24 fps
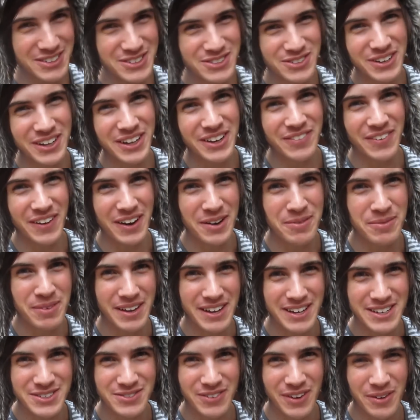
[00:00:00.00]
it was really funny
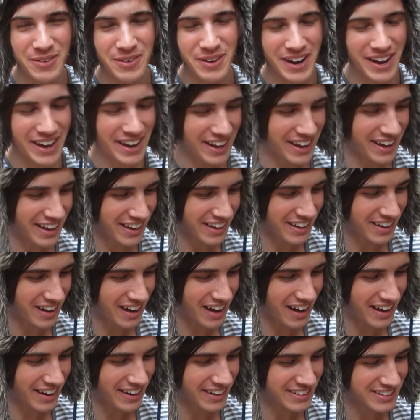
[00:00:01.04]
because right when I
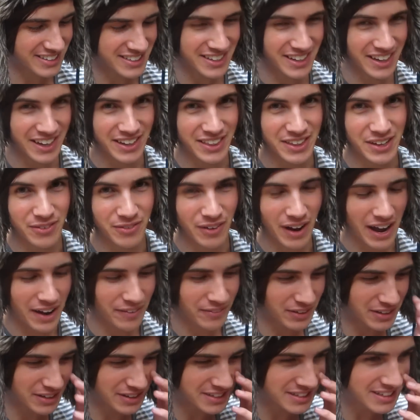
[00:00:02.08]
got to like the
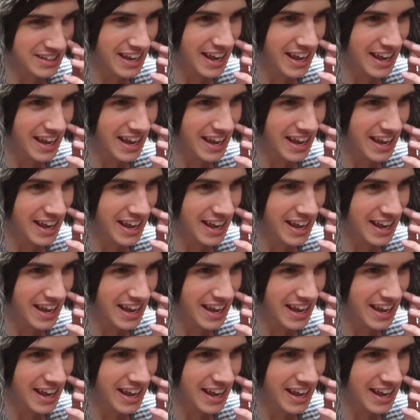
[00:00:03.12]
arrivals,